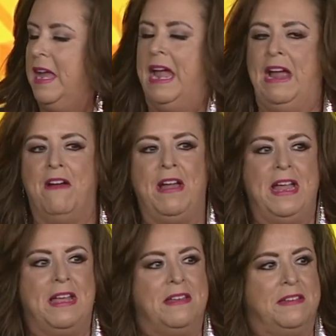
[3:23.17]

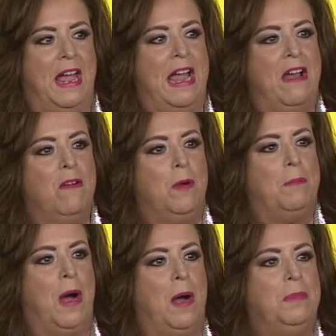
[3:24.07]
Harriet and
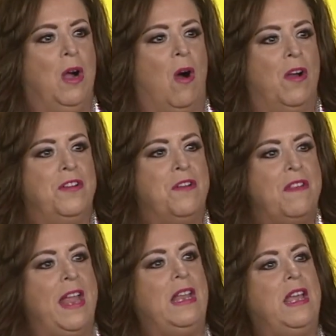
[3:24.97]
Harold
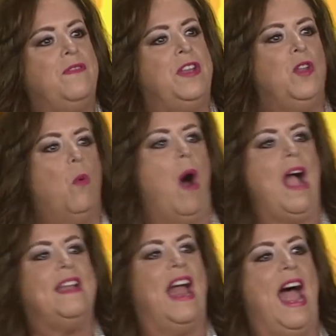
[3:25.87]
Baumgardner, they live in the
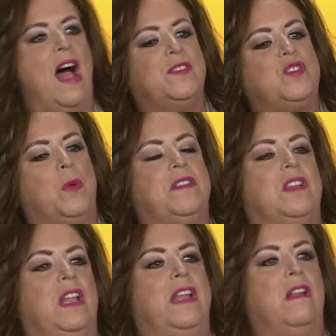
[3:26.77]
White House with
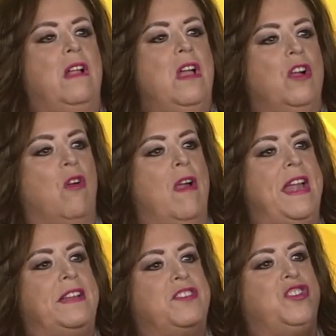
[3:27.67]
the little
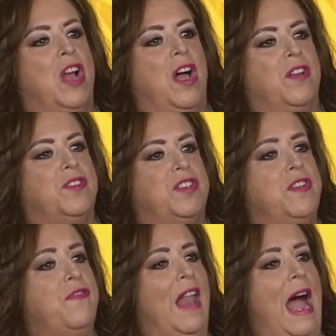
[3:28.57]
green shutters
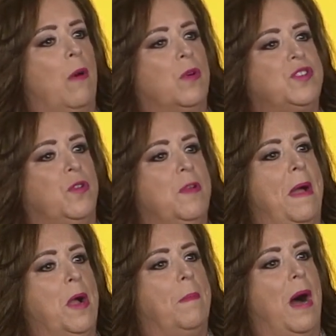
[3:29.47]
and the flowers on the
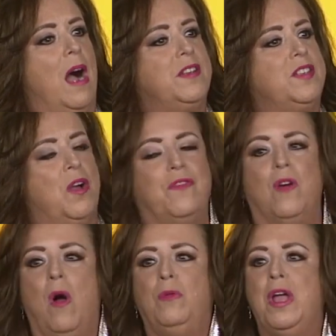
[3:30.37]
mailbox
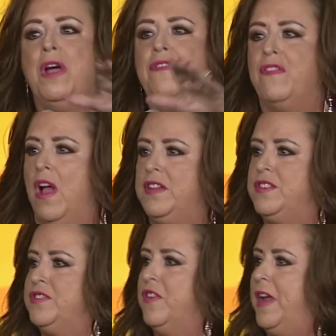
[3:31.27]
over on
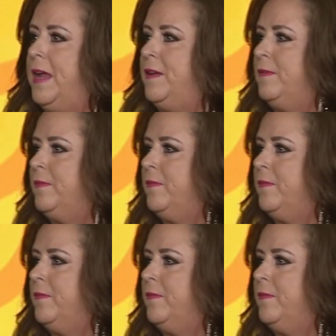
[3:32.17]
Front Street.